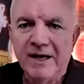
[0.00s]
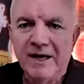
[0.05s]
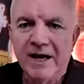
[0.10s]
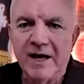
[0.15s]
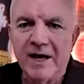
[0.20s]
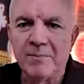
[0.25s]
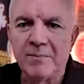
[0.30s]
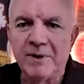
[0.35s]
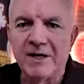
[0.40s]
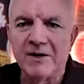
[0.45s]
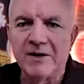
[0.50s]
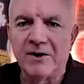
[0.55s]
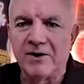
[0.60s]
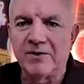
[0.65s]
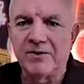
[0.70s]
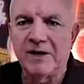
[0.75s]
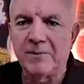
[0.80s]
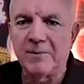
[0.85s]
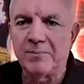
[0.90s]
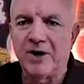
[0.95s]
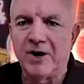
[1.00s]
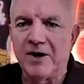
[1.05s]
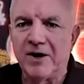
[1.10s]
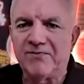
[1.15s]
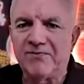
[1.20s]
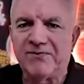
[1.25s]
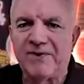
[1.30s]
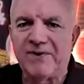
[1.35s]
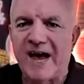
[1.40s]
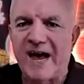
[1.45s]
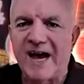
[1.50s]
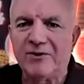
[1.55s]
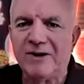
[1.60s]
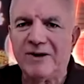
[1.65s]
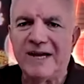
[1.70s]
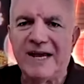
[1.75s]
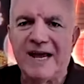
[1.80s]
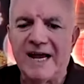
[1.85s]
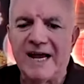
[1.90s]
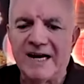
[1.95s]
I mean, are they not
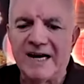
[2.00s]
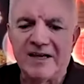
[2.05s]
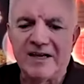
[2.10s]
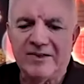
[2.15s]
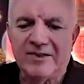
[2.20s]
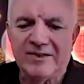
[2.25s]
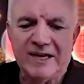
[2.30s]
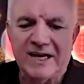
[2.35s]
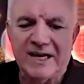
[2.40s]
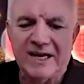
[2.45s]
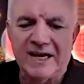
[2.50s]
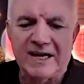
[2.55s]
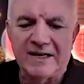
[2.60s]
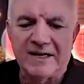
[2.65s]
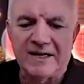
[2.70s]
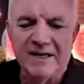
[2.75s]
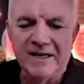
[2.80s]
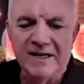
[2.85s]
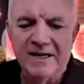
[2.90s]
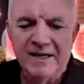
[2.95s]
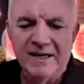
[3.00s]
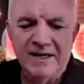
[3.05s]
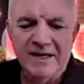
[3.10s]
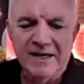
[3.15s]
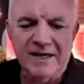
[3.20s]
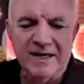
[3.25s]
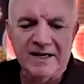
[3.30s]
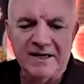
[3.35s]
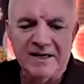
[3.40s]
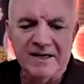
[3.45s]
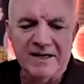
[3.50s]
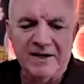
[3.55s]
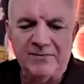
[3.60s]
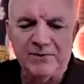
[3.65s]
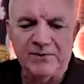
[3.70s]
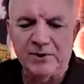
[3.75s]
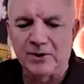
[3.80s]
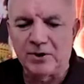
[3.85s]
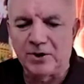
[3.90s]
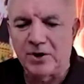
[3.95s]
factoring anything in? And
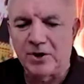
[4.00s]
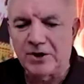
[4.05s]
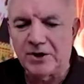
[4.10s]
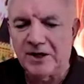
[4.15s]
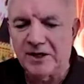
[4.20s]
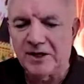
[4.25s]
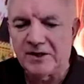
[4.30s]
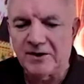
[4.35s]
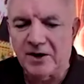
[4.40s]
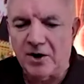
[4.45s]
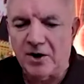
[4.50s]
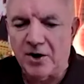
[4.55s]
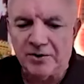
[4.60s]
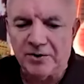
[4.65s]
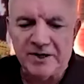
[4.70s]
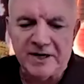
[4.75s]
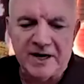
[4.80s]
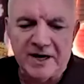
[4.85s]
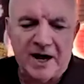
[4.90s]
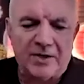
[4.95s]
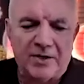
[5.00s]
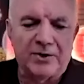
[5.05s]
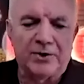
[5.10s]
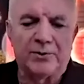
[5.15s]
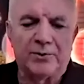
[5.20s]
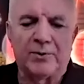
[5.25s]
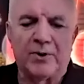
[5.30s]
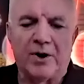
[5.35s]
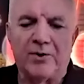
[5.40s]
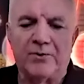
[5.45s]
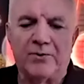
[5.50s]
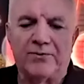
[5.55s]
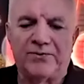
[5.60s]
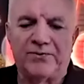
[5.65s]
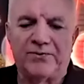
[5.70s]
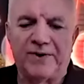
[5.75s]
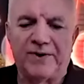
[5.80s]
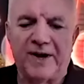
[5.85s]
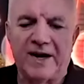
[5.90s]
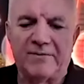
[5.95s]
if you look at all the other
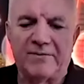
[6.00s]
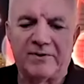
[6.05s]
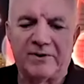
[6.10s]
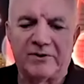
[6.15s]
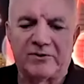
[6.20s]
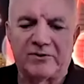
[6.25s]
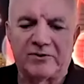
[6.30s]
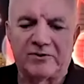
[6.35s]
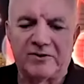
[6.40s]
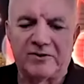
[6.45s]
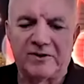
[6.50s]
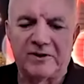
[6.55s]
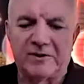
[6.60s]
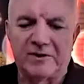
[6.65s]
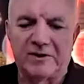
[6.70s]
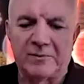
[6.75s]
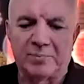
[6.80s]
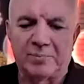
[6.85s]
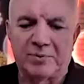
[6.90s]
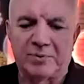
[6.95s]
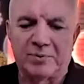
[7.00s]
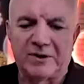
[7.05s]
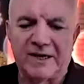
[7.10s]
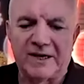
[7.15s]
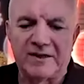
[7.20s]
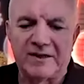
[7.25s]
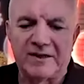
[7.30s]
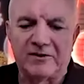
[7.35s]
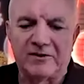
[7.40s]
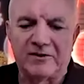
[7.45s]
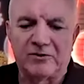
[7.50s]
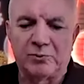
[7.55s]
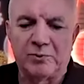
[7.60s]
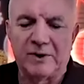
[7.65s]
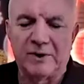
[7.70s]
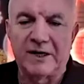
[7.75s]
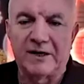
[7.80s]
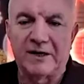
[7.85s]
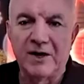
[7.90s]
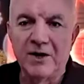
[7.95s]
road favorites that played this
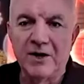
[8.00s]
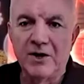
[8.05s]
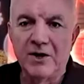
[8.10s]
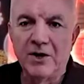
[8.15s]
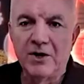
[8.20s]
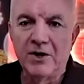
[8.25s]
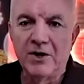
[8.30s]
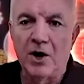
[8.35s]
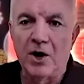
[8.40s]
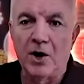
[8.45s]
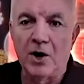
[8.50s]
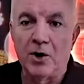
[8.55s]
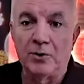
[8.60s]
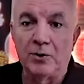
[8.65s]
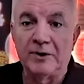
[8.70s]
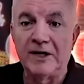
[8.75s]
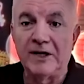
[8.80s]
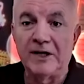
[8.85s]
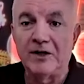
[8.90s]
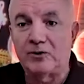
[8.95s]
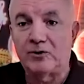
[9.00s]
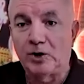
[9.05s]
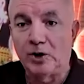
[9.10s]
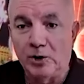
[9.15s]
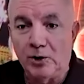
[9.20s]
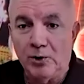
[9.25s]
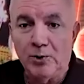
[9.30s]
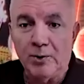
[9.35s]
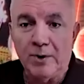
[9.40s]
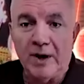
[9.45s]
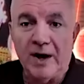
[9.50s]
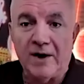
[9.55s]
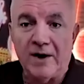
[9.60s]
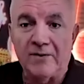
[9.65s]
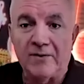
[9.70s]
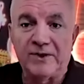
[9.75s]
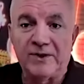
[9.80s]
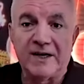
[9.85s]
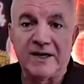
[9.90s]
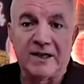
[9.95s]
week, only two
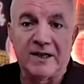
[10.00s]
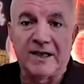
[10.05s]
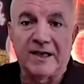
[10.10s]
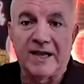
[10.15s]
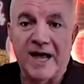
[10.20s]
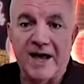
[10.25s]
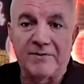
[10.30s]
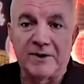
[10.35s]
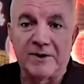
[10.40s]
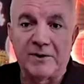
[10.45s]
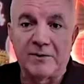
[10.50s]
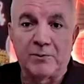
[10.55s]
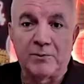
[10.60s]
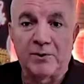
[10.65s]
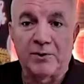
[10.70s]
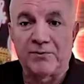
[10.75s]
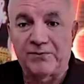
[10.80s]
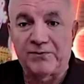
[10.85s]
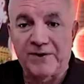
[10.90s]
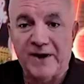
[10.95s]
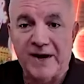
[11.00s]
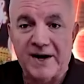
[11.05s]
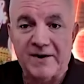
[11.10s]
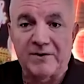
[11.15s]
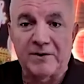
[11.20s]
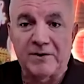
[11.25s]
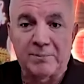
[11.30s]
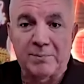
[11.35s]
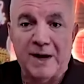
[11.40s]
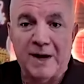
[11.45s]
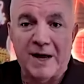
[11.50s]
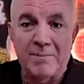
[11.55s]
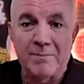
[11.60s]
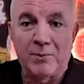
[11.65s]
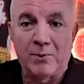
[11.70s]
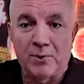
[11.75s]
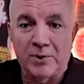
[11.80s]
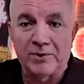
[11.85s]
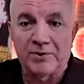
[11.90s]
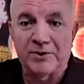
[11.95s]
of the 11 were favored by
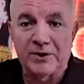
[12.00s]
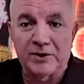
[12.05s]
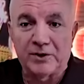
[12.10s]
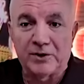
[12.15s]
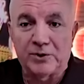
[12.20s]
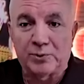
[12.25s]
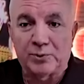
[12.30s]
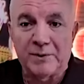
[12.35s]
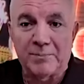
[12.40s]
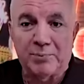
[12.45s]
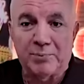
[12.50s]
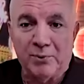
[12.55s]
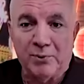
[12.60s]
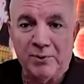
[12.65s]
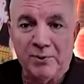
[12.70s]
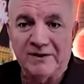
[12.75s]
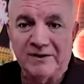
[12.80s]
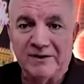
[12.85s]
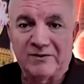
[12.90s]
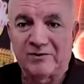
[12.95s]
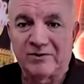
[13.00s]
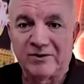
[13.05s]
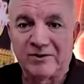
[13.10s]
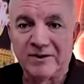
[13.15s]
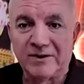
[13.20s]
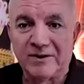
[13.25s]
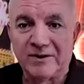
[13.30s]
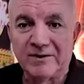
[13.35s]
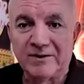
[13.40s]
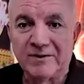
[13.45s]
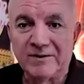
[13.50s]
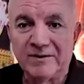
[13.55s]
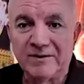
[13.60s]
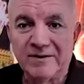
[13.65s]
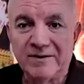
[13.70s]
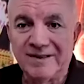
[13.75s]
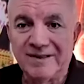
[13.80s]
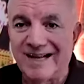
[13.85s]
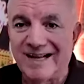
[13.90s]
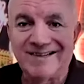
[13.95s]
more than 3 points.
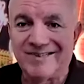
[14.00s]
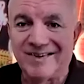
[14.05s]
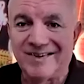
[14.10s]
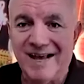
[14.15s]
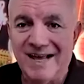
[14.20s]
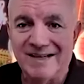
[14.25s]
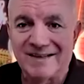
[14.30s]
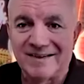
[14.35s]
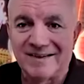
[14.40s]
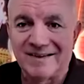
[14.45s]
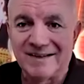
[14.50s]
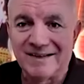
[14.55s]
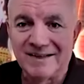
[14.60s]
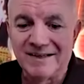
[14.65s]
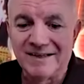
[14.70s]
That's it.